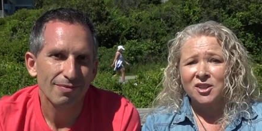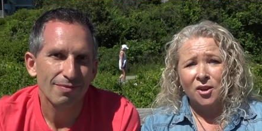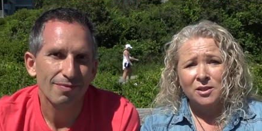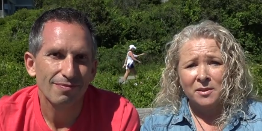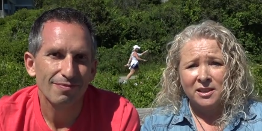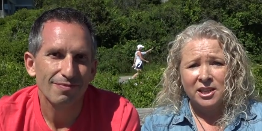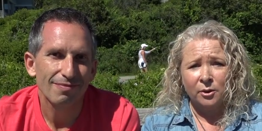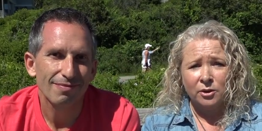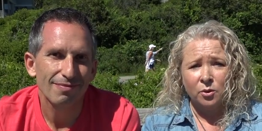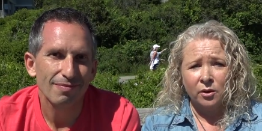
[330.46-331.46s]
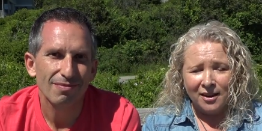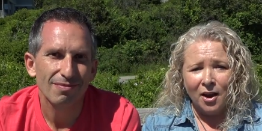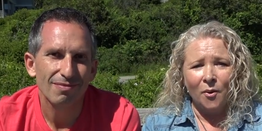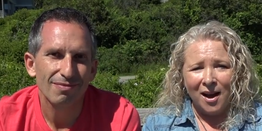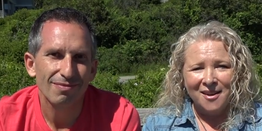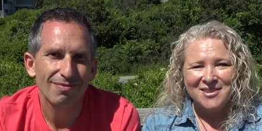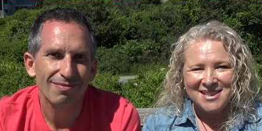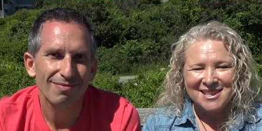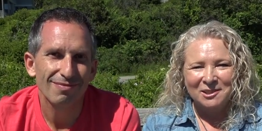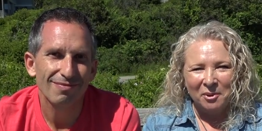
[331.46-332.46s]
Speaker 1: goes with the territory. No
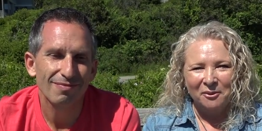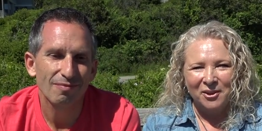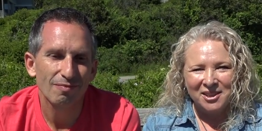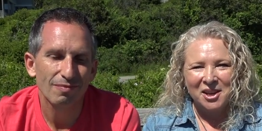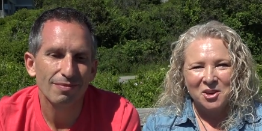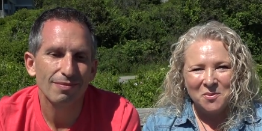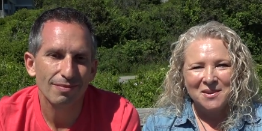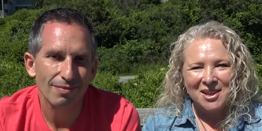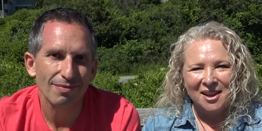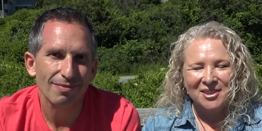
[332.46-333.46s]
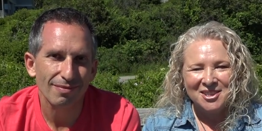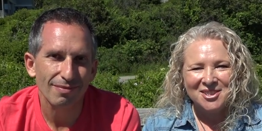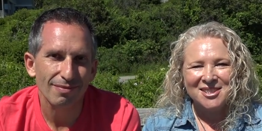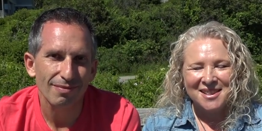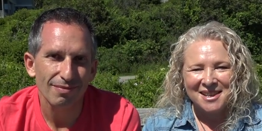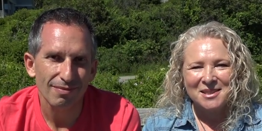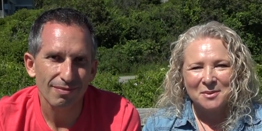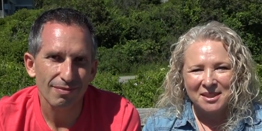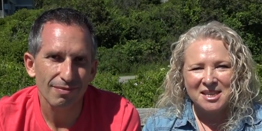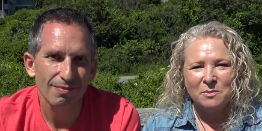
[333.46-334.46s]
RV is perfect and you will have issues and things
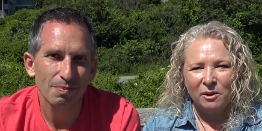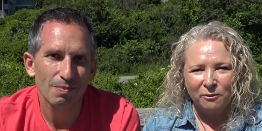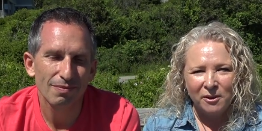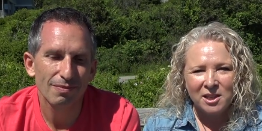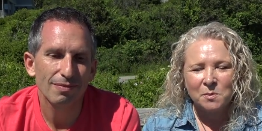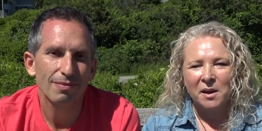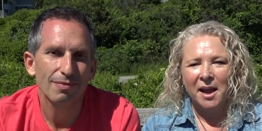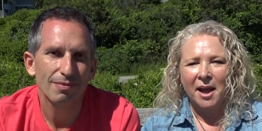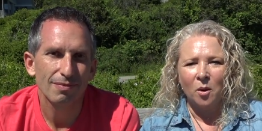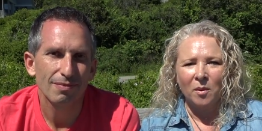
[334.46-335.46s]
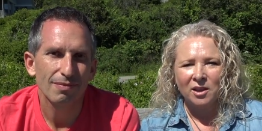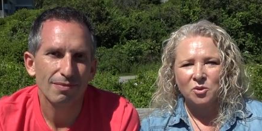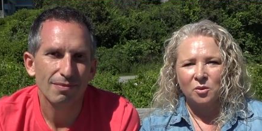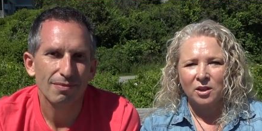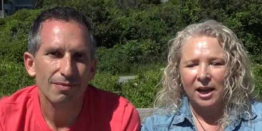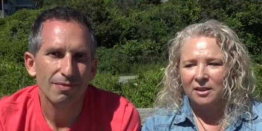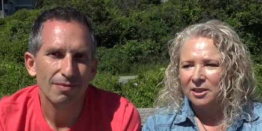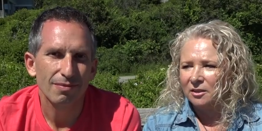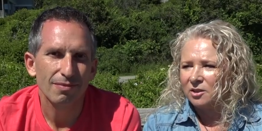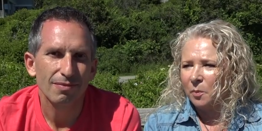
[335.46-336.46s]
will need to be fixed, but how much or how
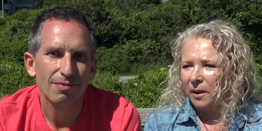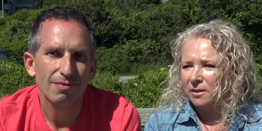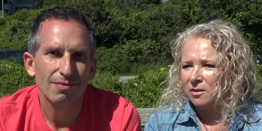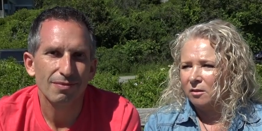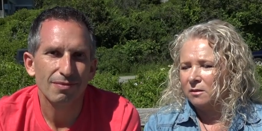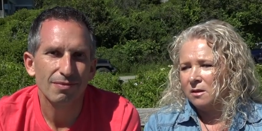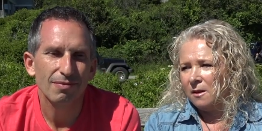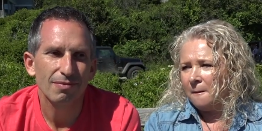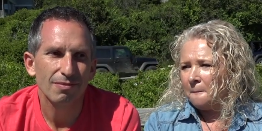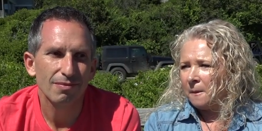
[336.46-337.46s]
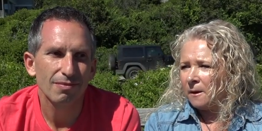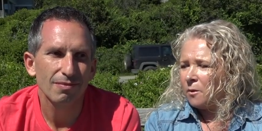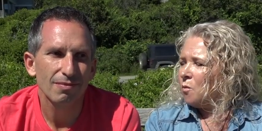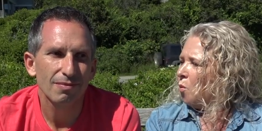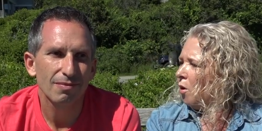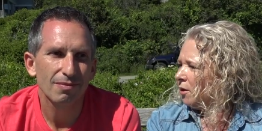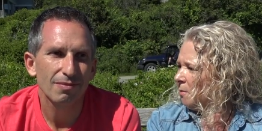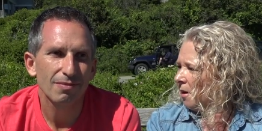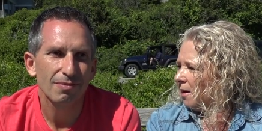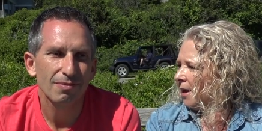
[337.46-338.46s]
little depends on, you know, what
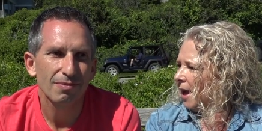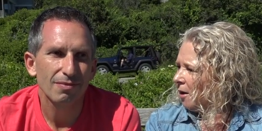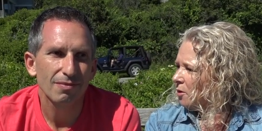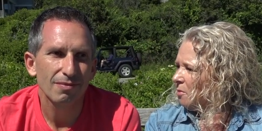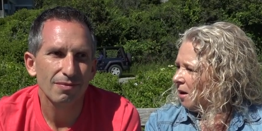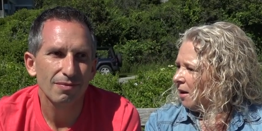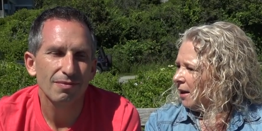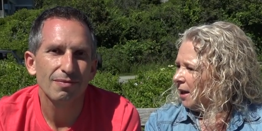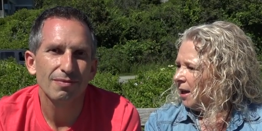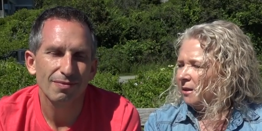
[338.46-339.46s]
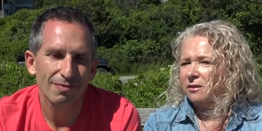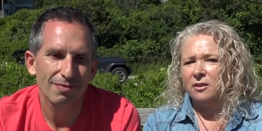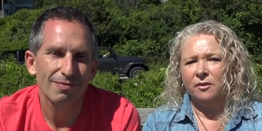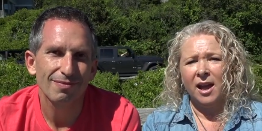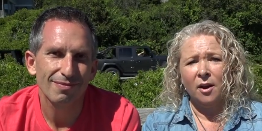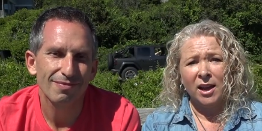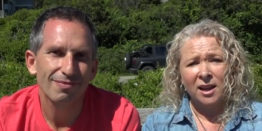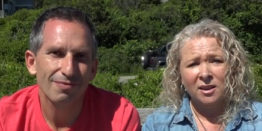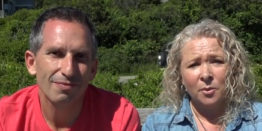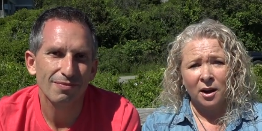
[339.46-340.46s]
you buy, how you buy, and, you know, how
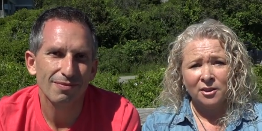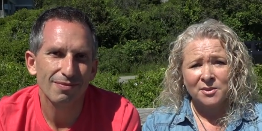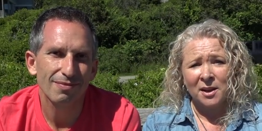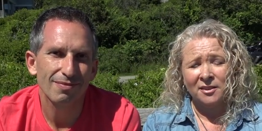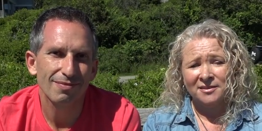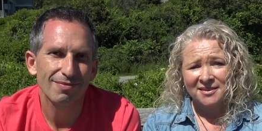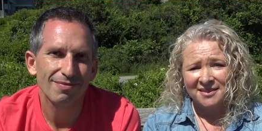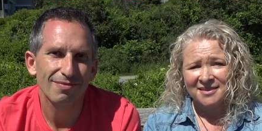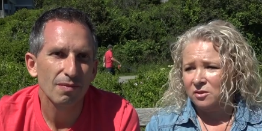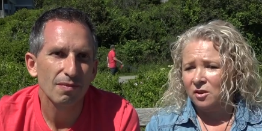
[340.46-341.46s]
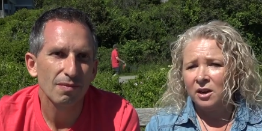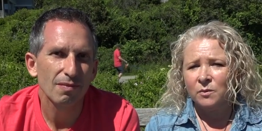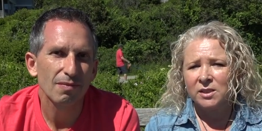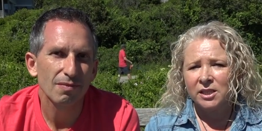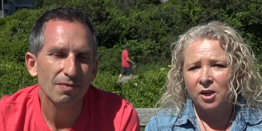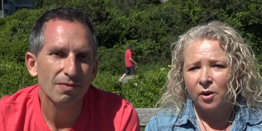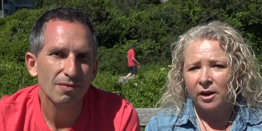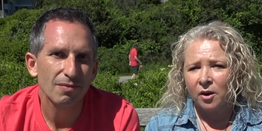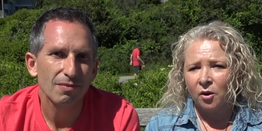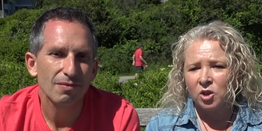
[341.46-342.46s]
handy you are as well not only was it a
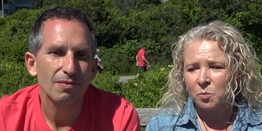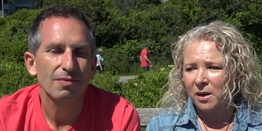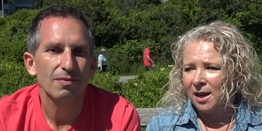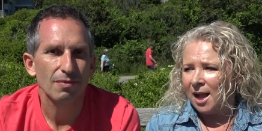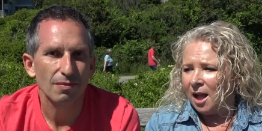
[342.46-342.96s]
great coach, but